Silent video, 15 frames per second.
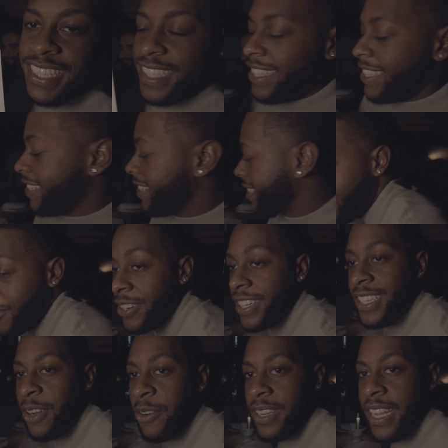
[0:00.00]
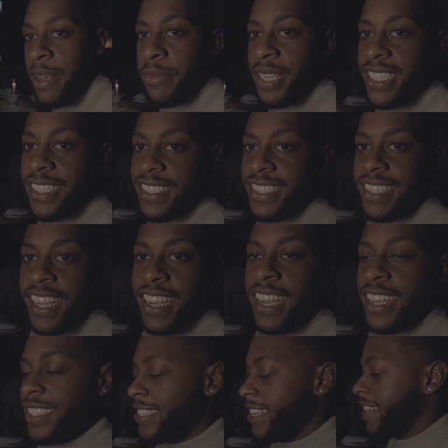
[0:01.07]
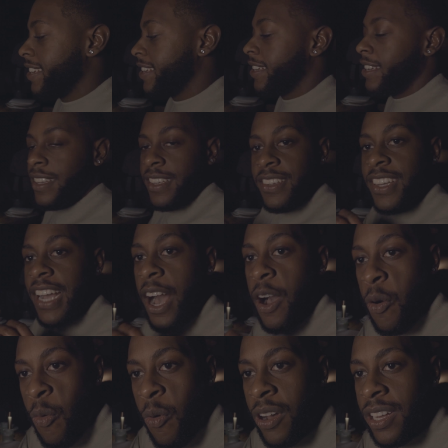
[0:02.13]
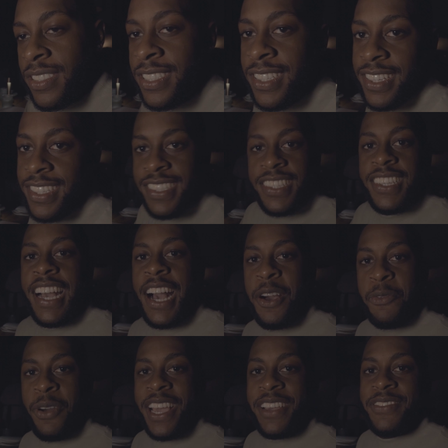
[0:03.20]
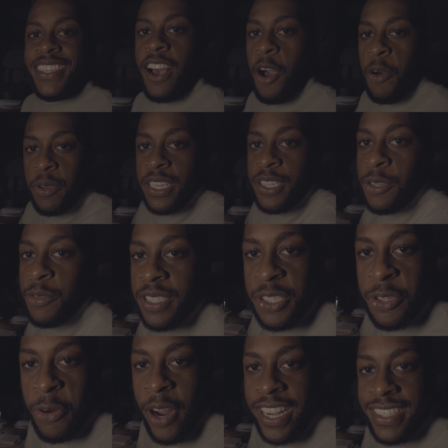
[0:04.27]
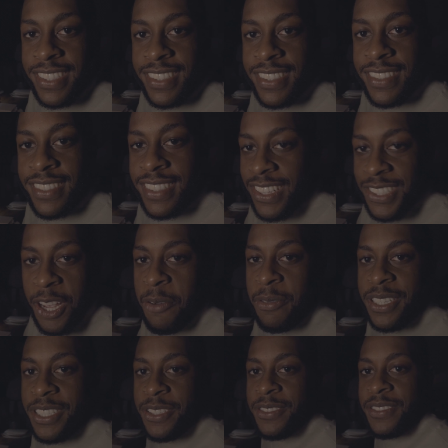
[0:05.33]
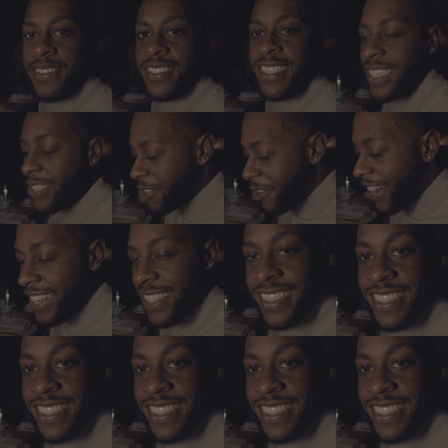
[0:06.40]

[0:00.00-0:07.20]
Yes, you already know what that means. Like I said, you got WHNSA, you got Wavy. All we do is great. That's all we do. It's great.